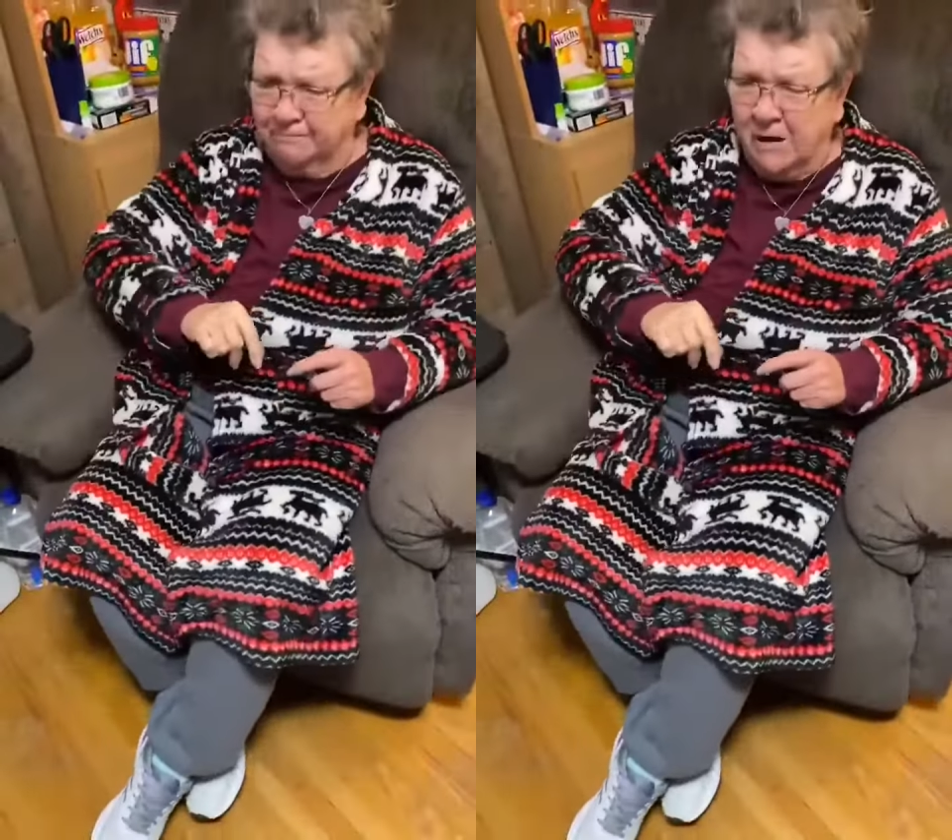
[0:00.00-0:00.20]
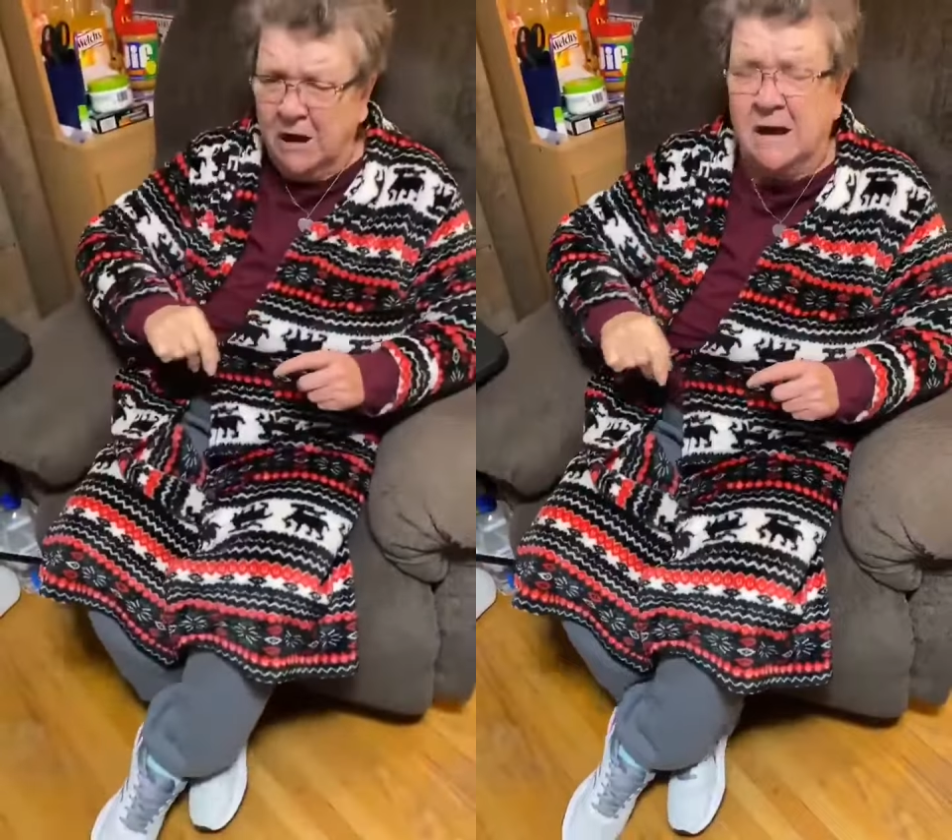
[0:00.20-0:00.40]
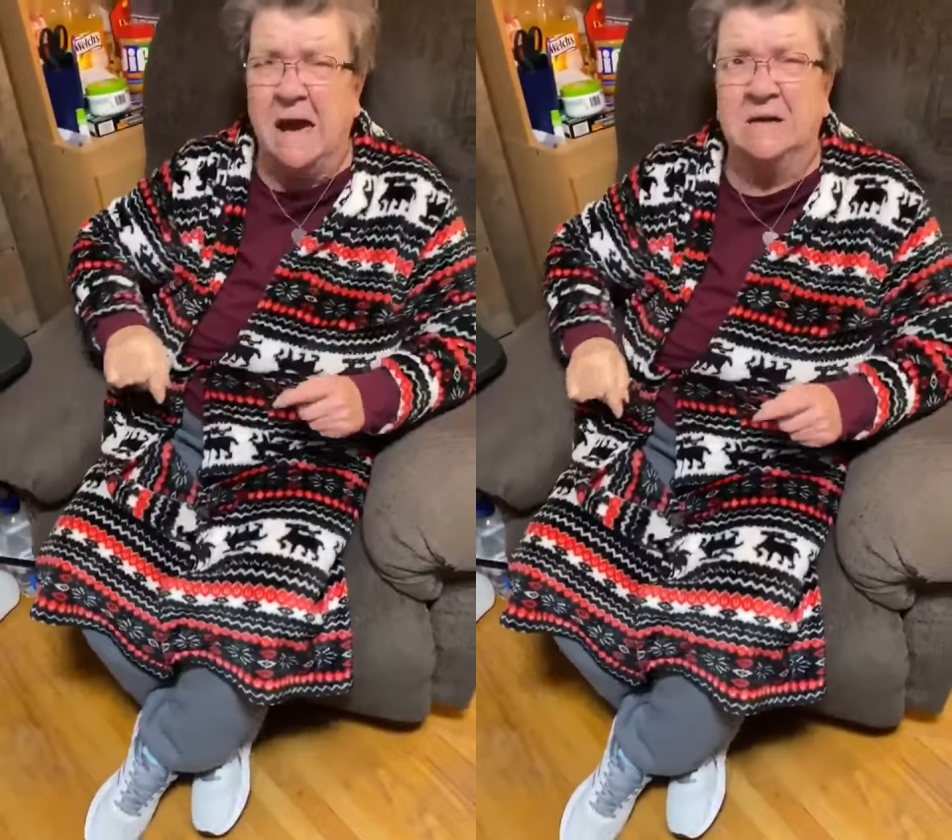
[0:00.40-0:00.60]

Fuck that